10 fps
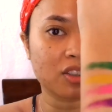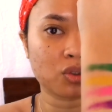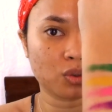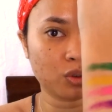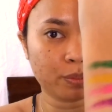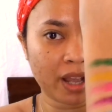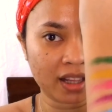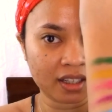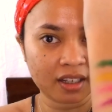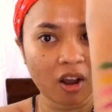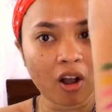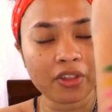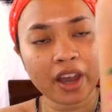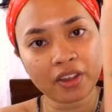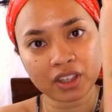Zulu palette all
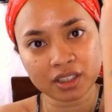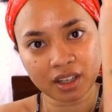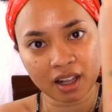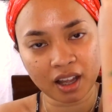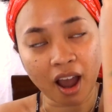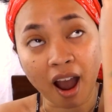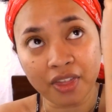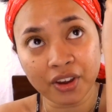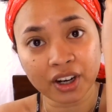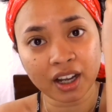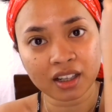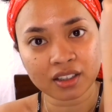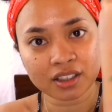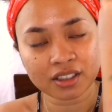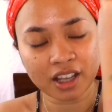the other
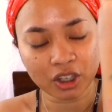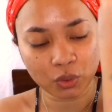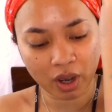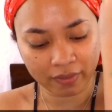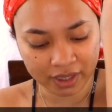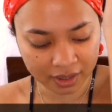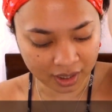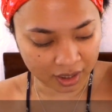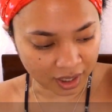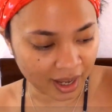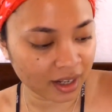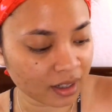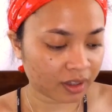colors that you haven't seen yet.